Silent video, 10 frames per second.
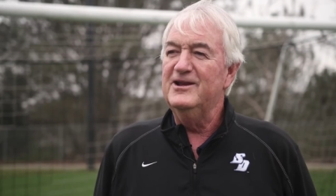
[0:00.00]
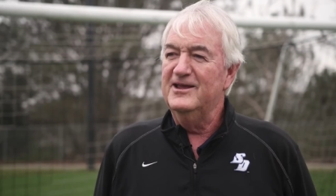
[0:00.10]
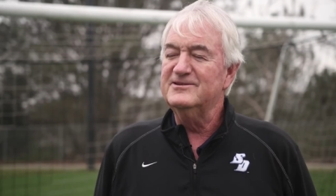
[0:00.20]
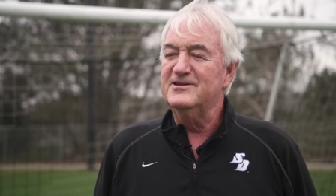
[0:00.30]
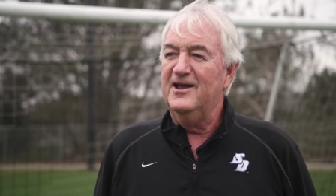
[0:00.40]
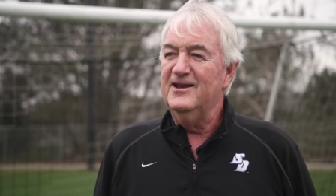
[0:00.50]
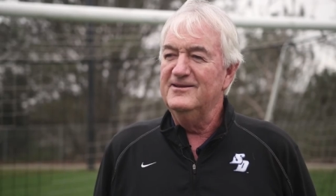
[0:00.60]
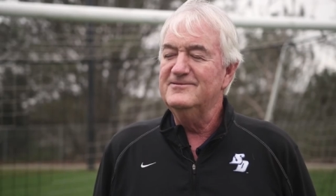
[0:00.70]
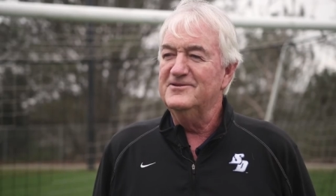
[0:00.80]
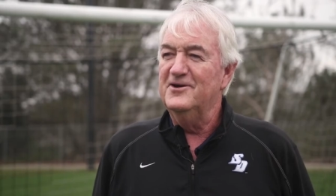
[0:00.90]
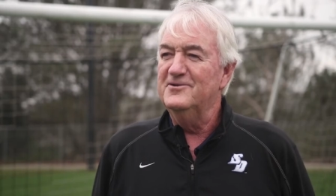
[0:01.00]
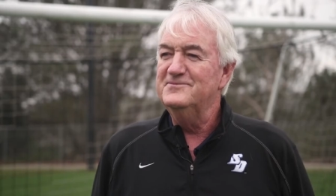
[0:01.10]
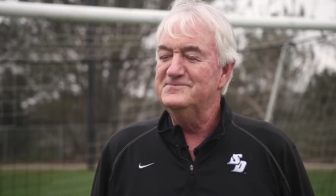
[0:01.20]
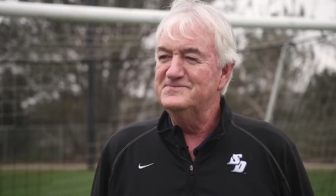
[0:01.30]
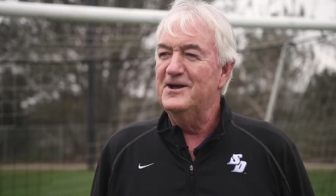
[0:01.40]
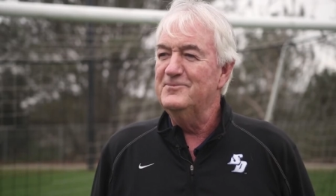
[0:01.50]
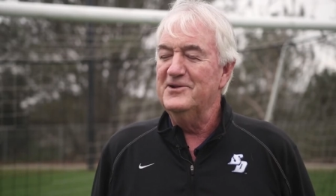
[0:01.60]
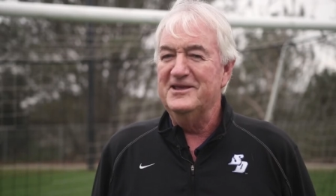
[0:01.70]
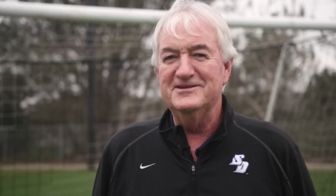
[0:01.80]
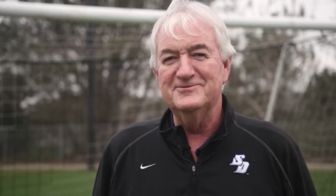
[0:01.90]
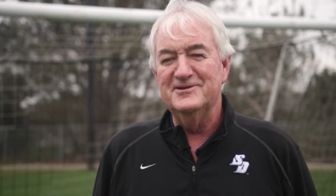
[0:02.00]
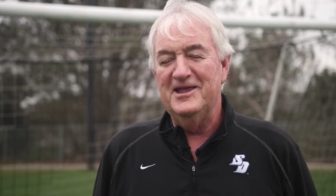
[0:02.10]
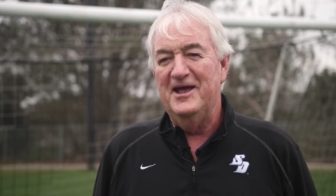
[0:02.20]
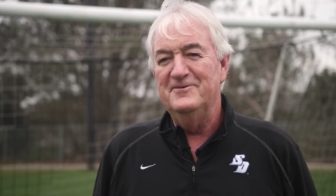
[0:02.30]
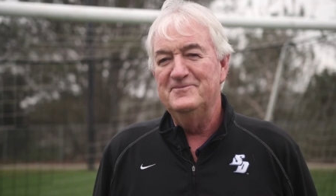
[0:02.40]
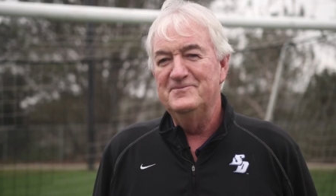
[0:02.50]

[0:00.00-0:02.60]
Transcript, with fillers: really exciting. So I'm pleased with that.